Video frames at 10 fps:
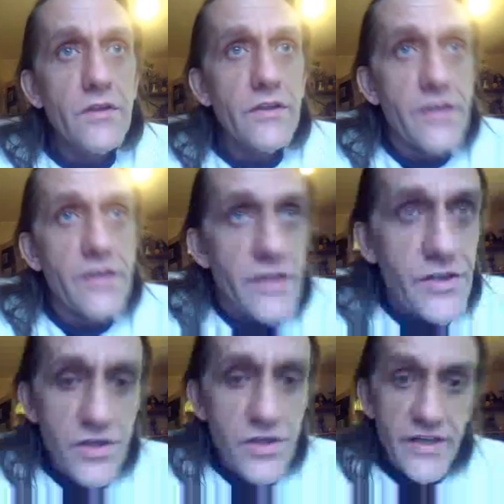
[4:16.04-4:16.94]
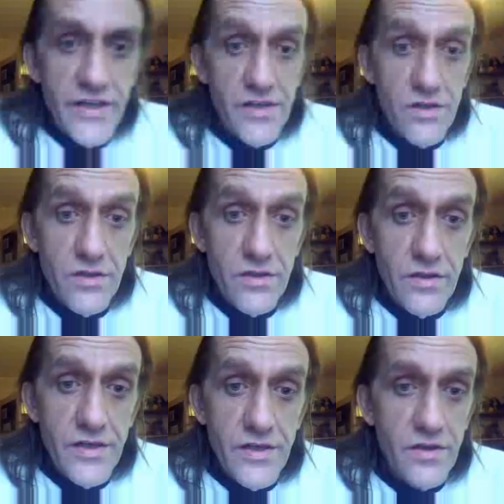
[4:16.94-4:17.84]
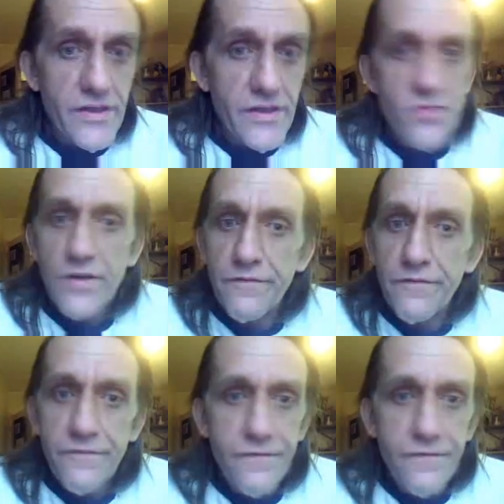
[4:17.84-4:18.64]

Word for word: it's, it just is. It's, it's one